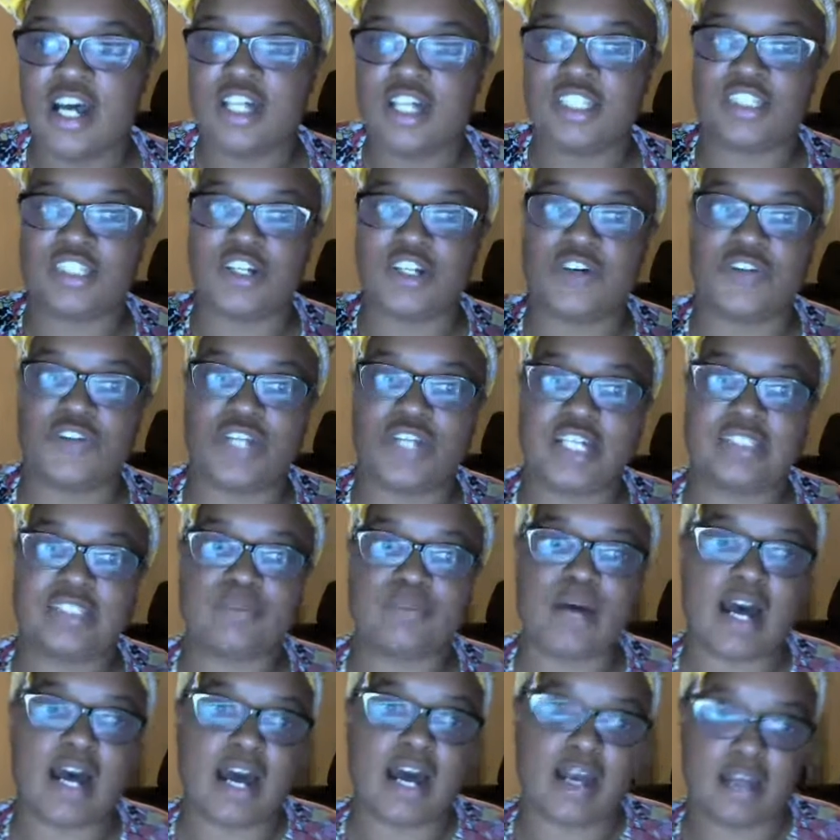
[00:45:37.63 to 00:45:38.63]
So that's
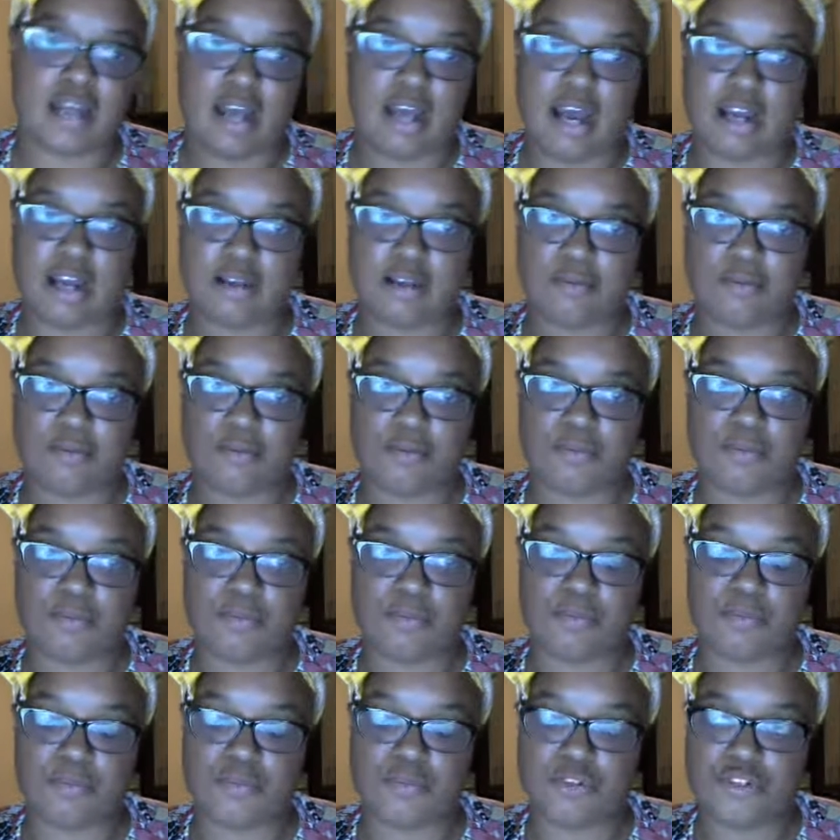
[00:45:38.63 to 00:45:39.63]
why I
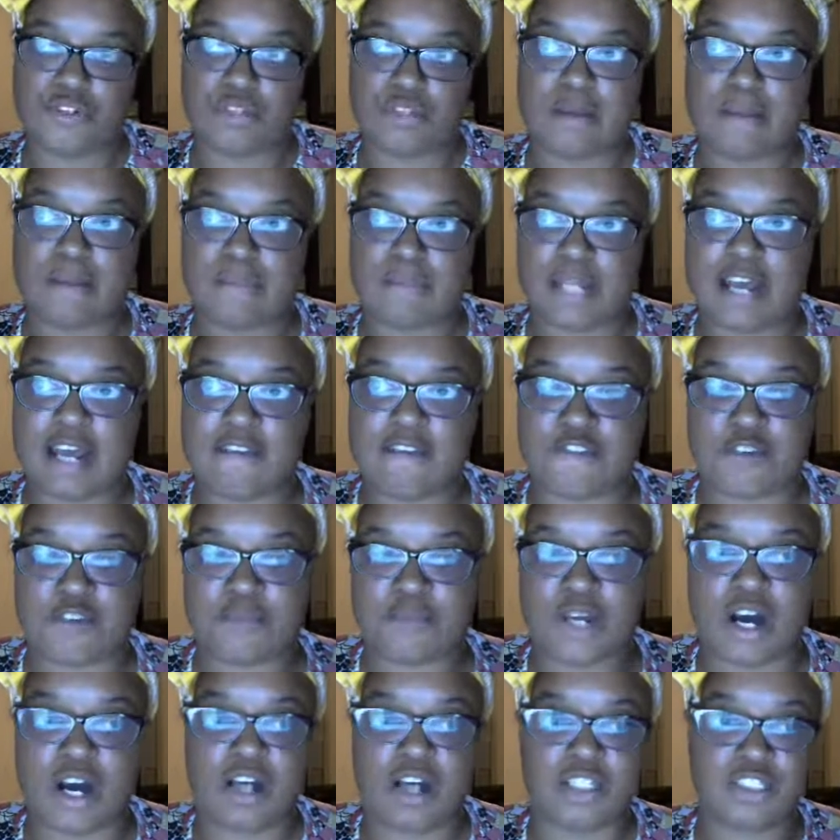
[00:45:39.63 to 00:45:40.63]
use my platform
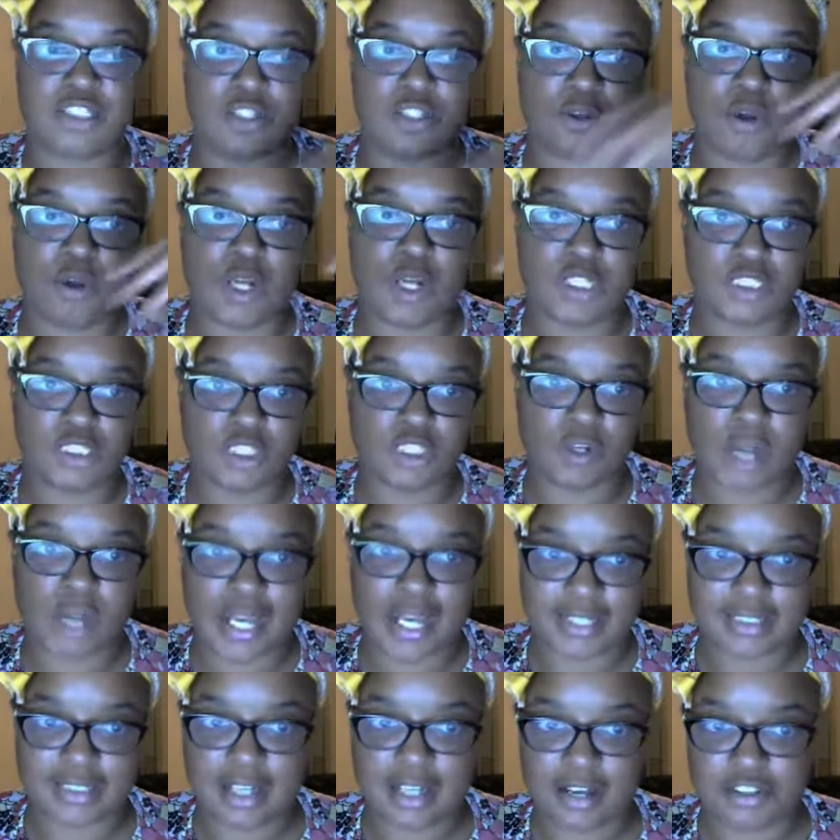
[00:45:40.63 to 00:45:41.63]
to also
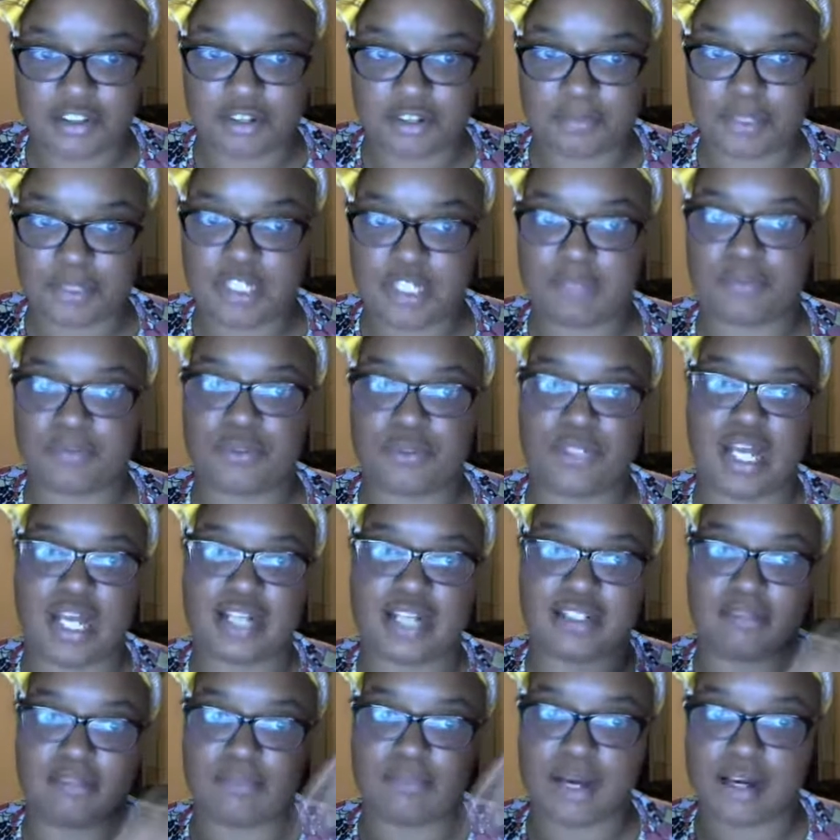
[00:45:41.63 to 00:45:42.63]
showcase other people.
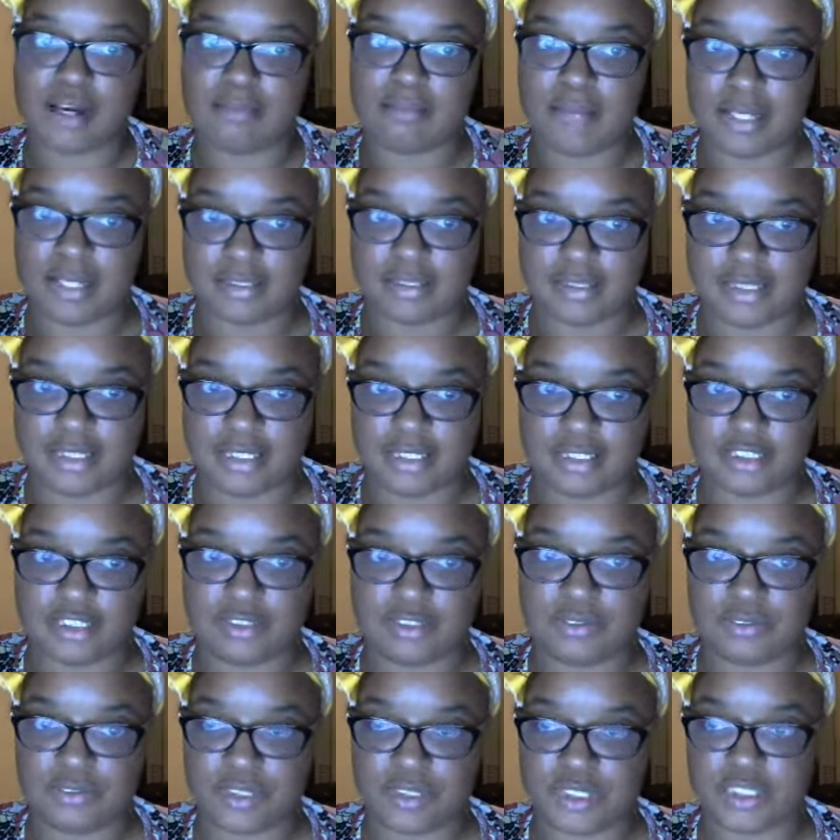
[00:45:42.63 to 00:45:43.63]
Like the mom I did,
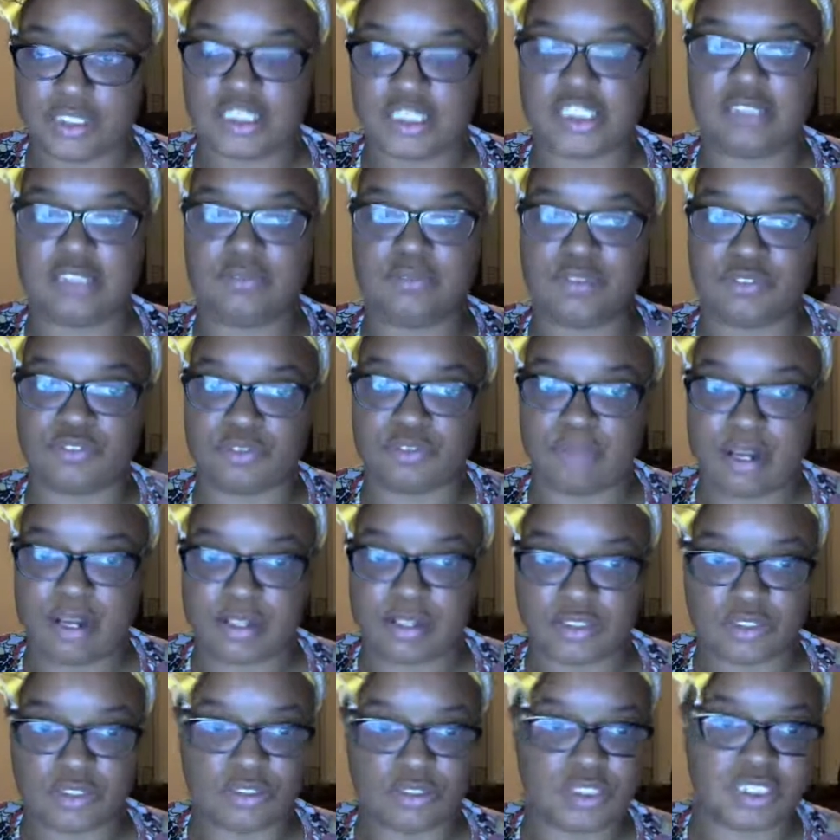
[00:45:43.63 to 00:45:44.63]
Jonah, she was from
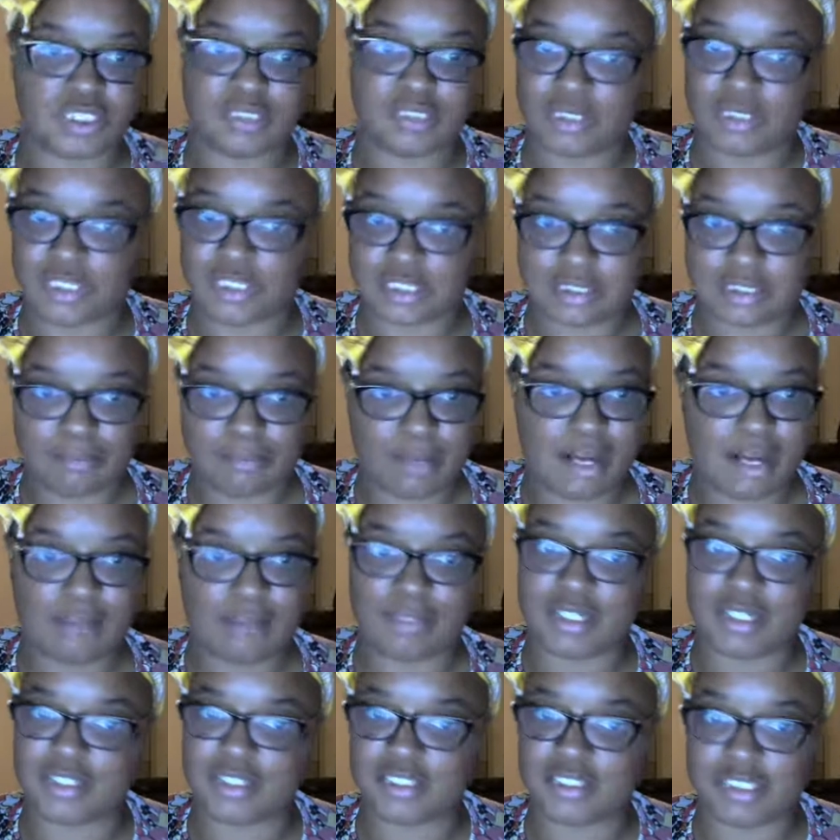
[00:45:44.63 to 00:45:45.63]
Arizona. She was just a mom,
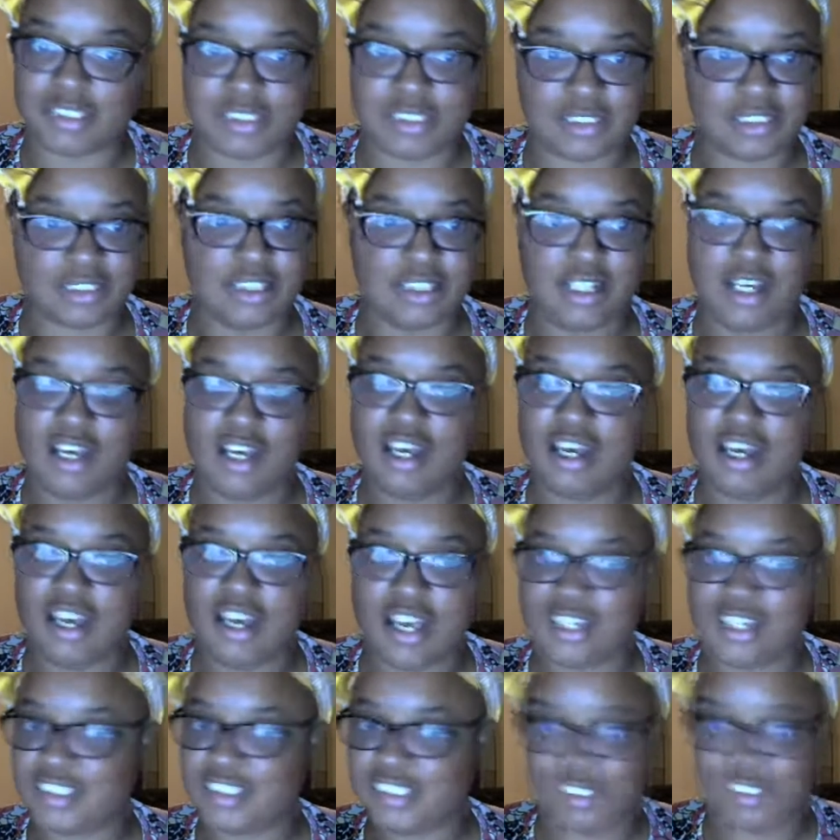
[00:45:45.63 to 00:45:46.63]
and then she
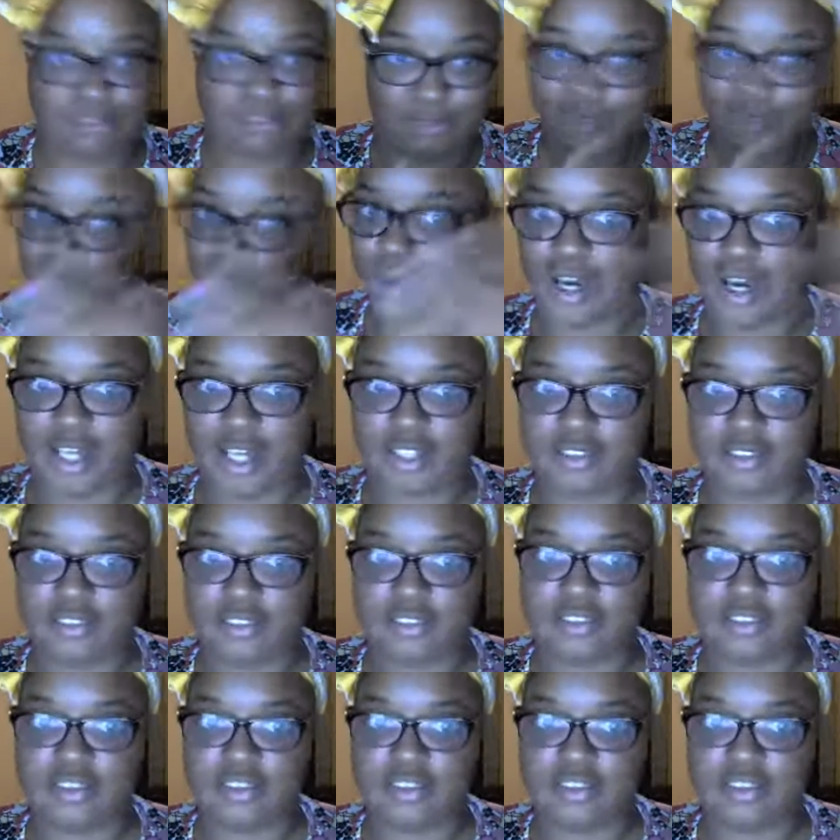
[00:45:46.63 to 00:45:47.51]
was white.